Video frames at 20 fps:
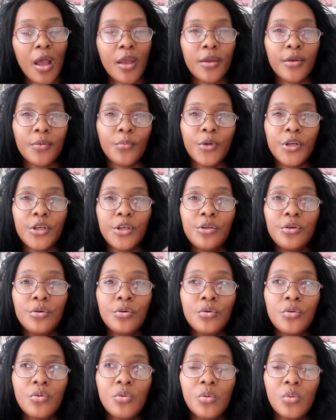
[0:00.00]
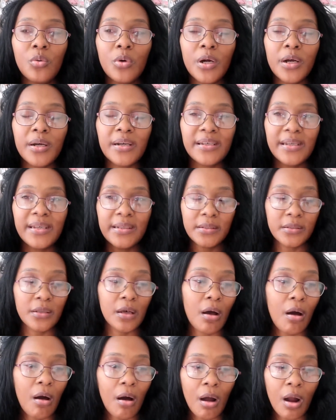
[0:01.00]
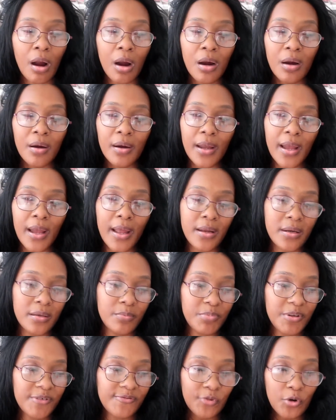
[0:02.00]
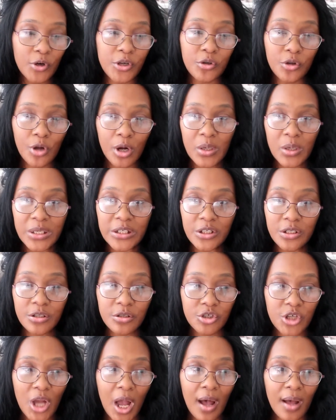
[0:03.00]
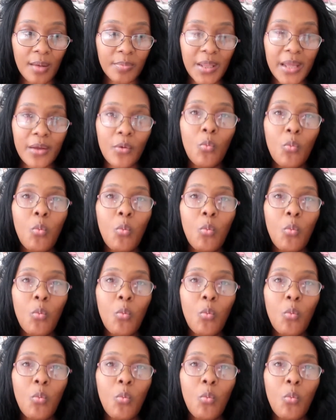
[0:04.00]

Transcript: When you get in the car and before you go into your job, like,